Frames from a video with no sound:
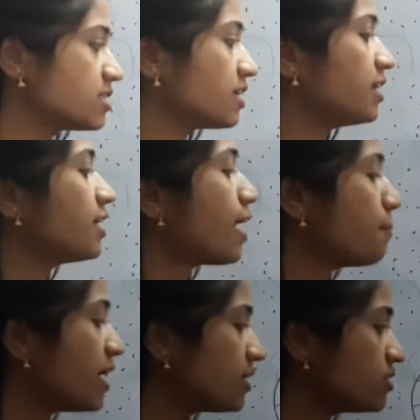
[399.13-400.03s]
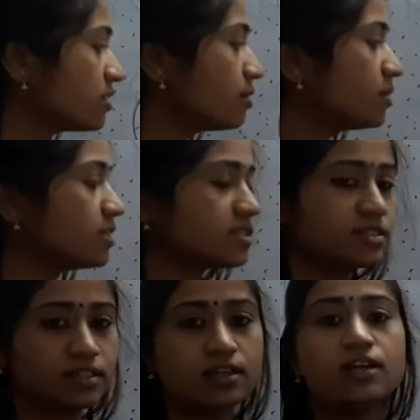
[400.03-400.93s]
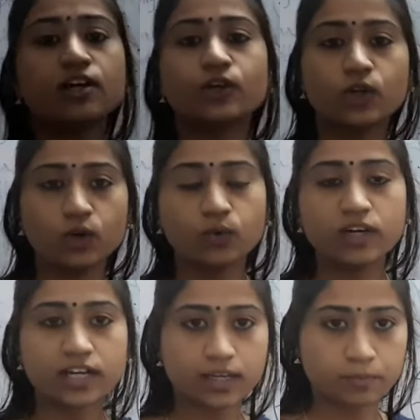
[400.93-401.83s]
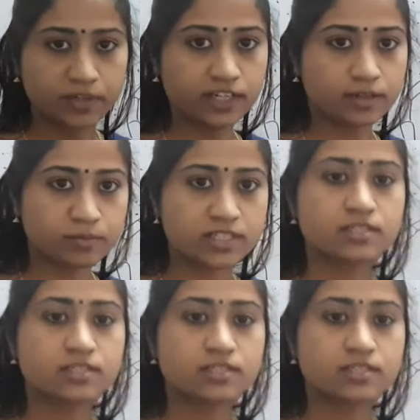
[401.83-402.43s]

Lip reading: and abaxial means the lower epidermis.